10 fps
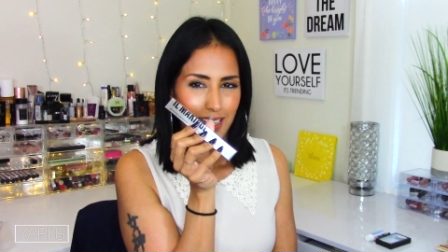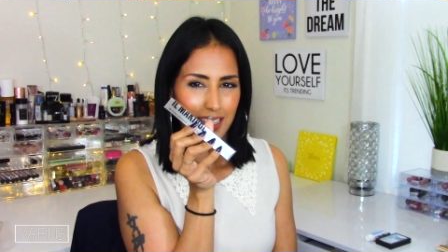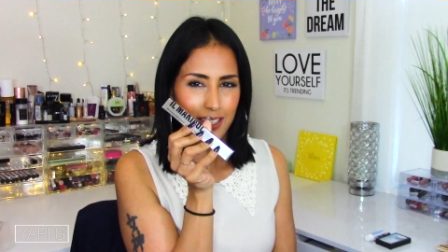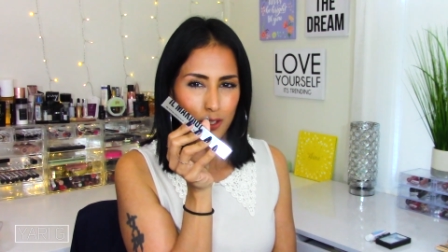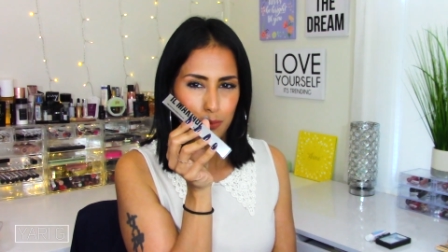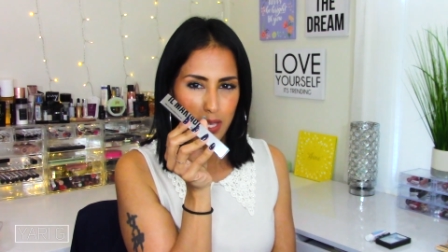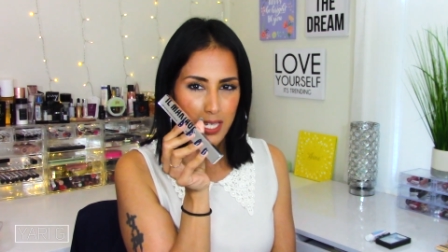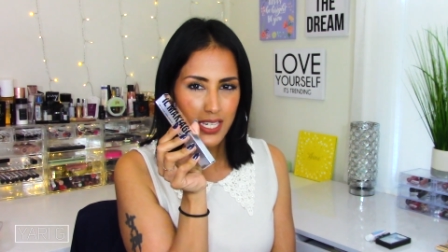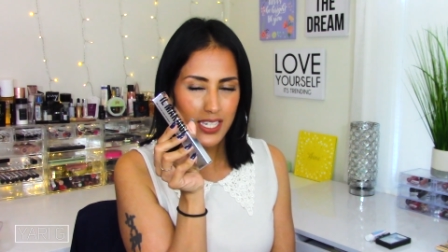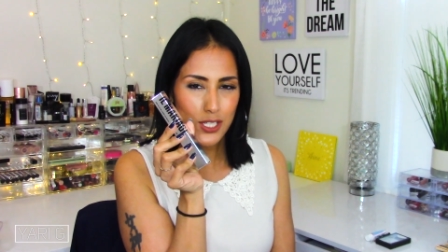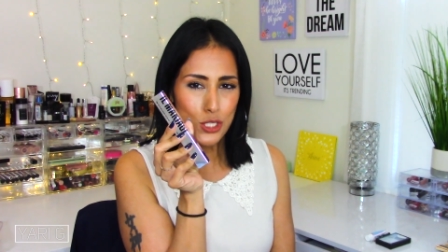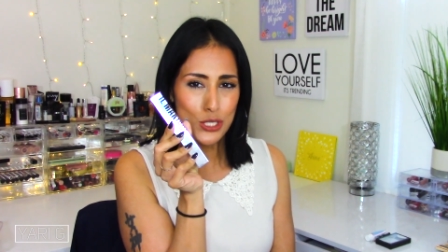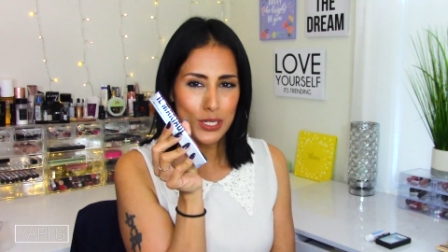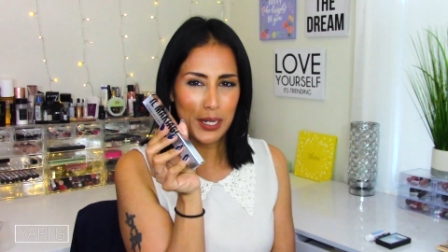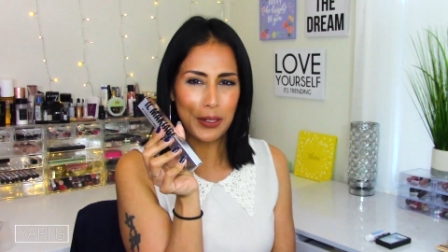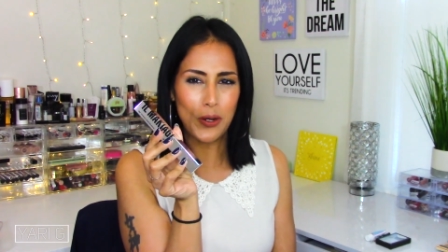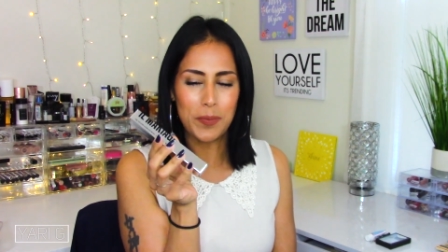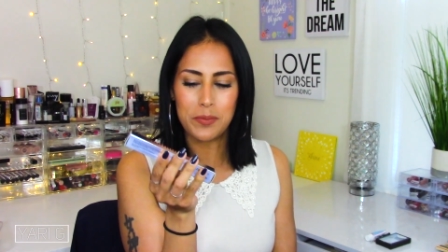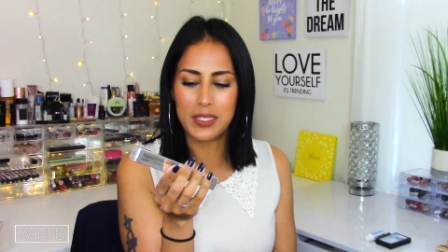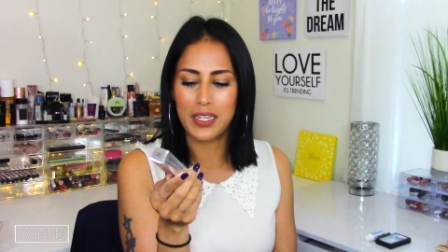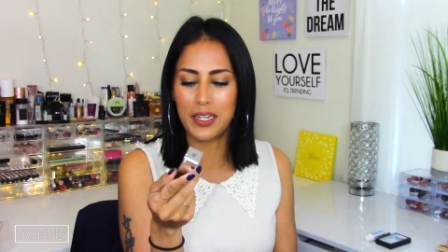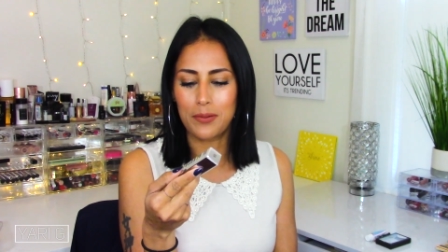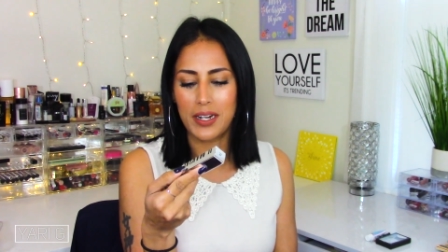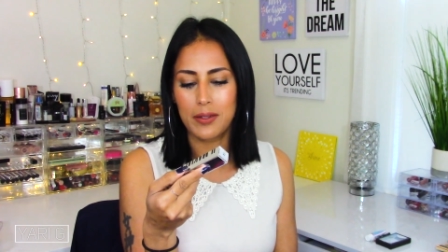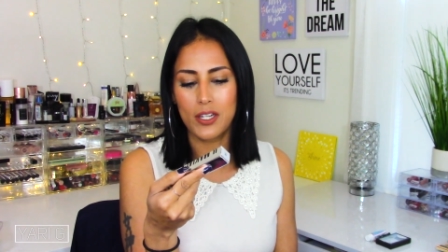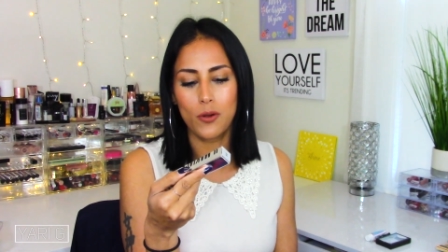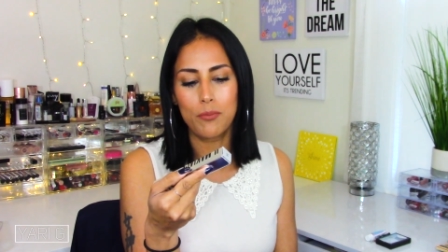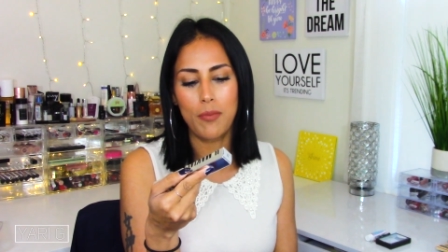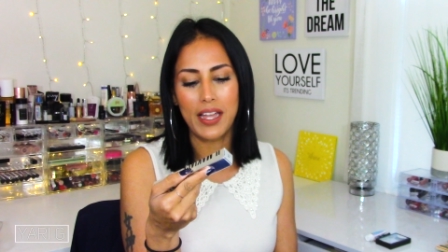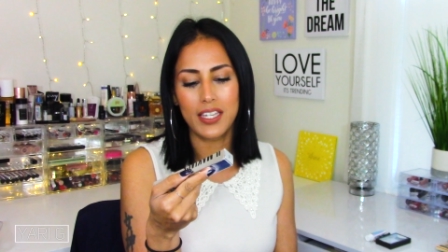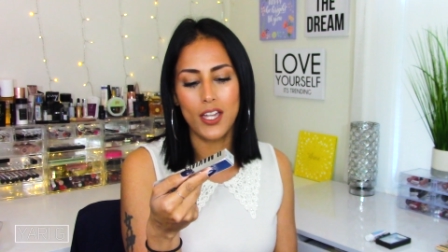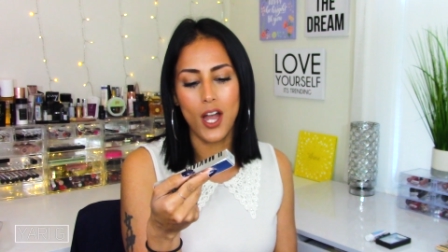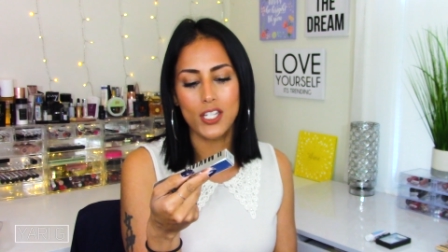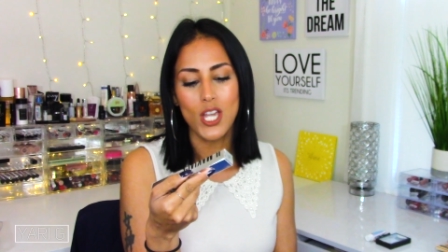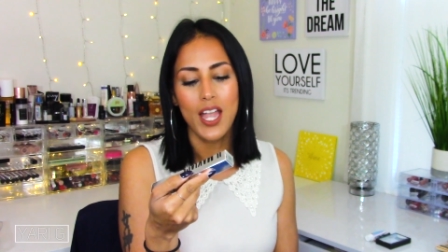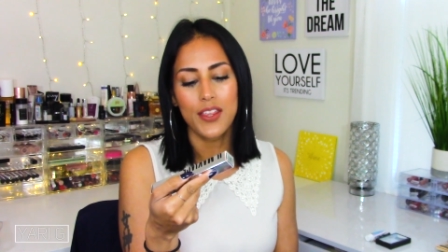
Il maquillage. I hope I'm saying it right. Il maquillage.